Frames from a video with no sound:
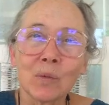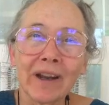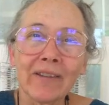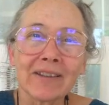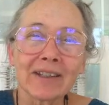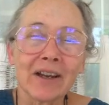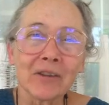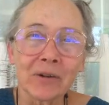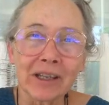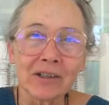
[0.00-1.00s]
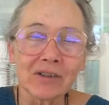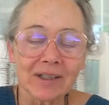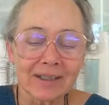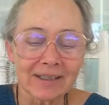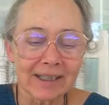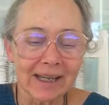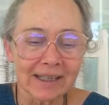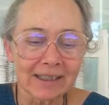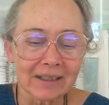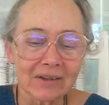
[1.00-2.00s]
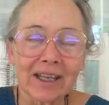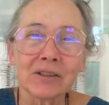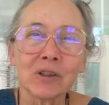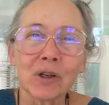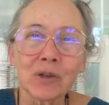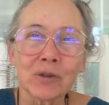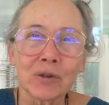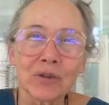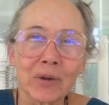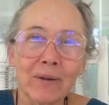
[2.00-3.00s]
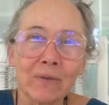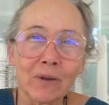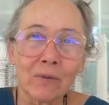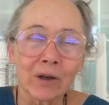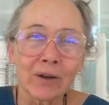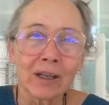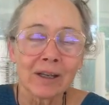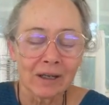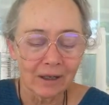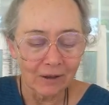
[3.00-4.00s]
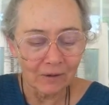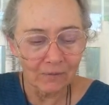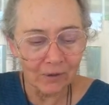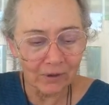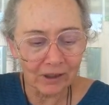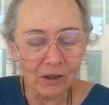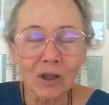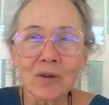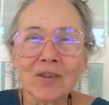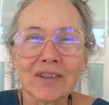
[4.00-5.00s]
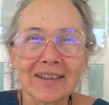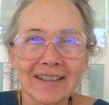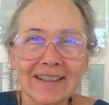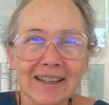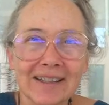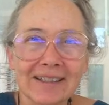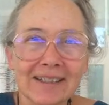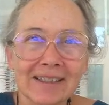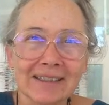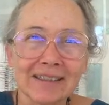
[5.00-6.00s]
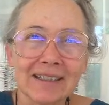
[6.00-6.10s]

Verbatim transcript: well as other energies that nurture. So I feel very, very close to this idea.